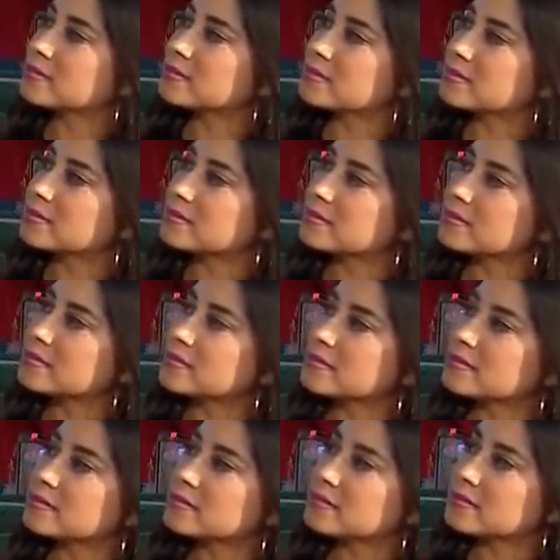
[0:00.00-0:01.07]

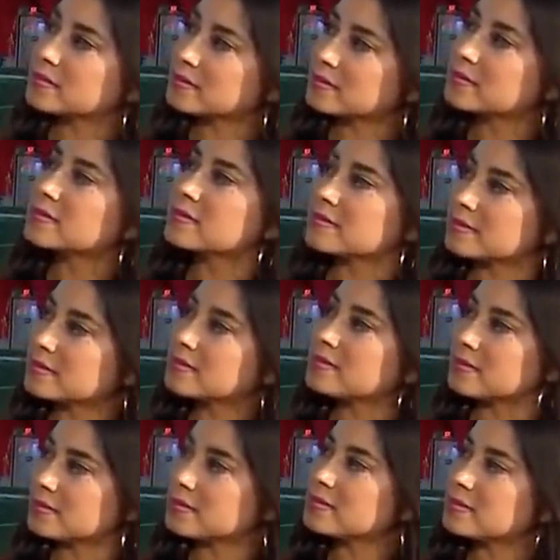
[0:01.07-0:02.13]

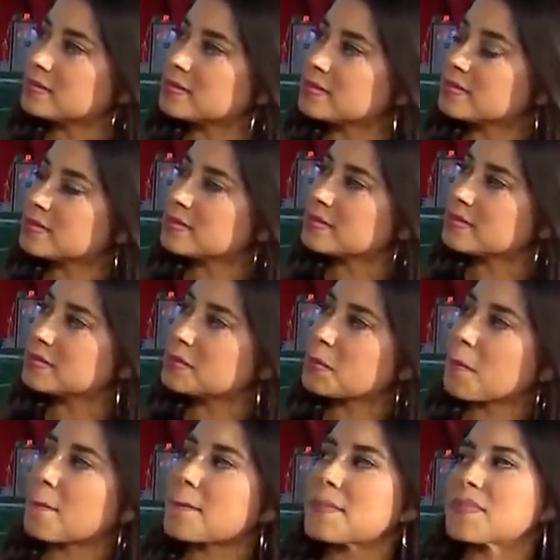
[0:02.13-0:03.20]
(not speaking)